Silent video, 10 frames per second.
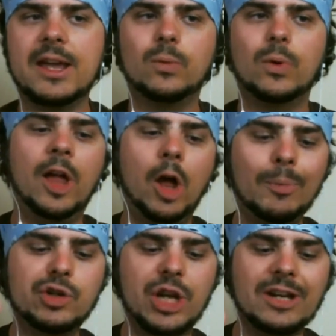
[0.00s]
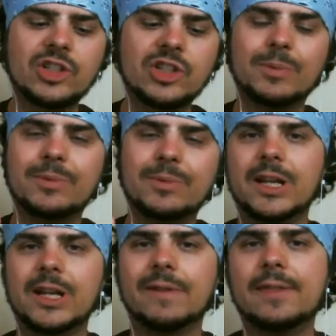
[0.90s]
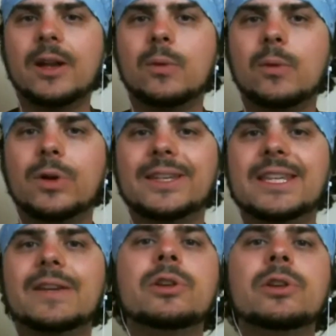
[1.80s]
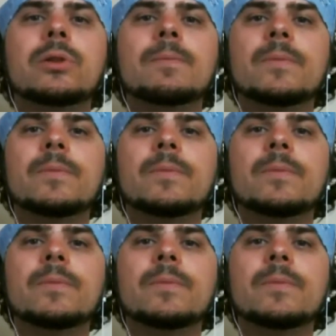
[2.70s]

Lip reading: and we'll help you change some of the stuff that I think would give you